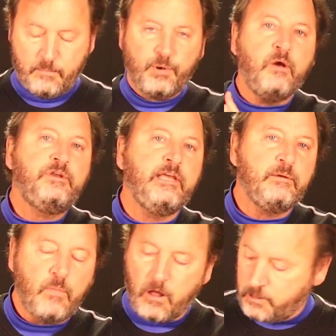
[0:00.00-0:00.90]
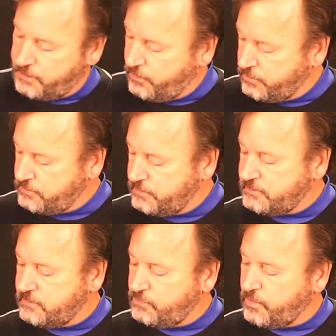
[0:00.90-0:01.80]
protein molecules.
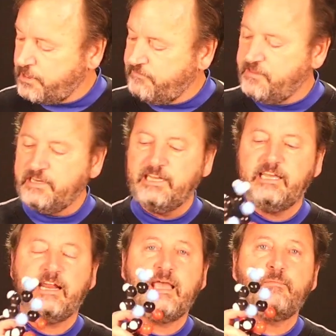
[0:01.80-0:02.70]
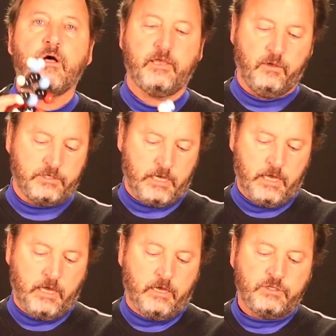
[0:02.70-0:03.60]
This is one of the DNA molecules.
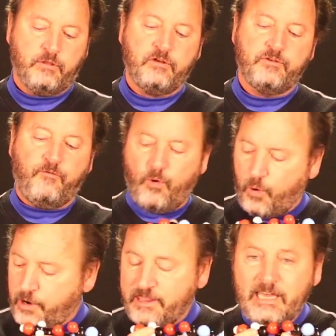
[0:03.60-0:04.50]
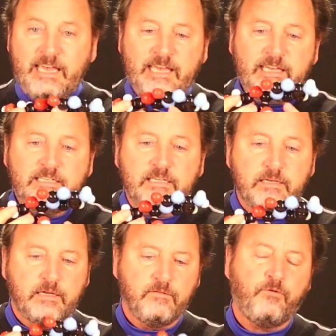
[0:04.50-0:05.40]
So there's four of these,
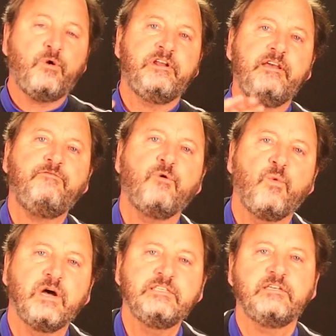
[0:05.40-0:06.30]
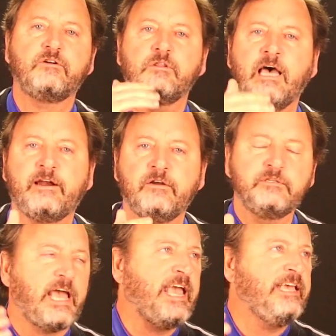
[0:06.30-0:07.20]
four different ones that are
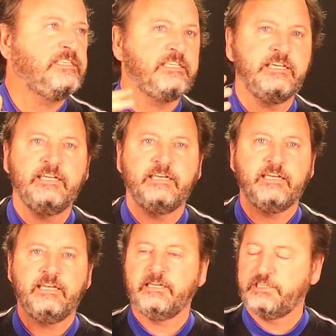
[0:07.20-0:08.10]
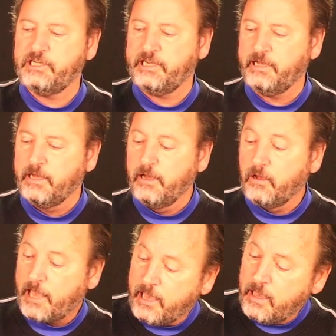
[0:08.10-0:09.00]
letters, A, C, T, and G.
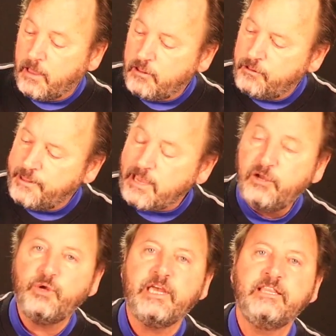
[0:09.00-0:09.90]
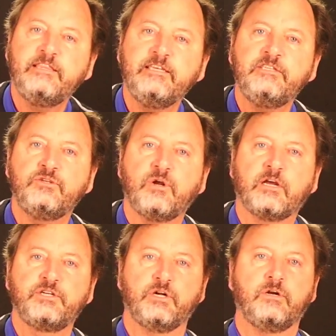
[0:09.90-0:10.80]
Okay, they create this
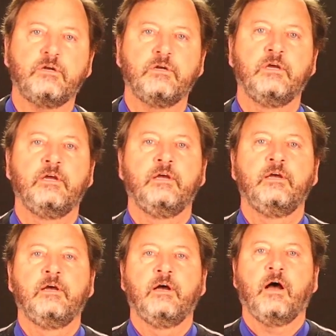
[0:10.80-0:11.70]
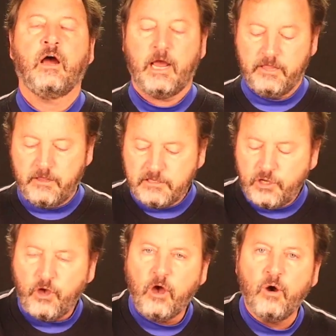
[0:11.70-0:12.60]
structure. All right, this
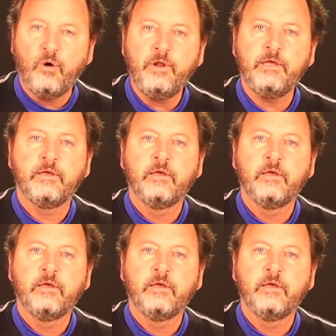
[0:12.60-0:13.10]
code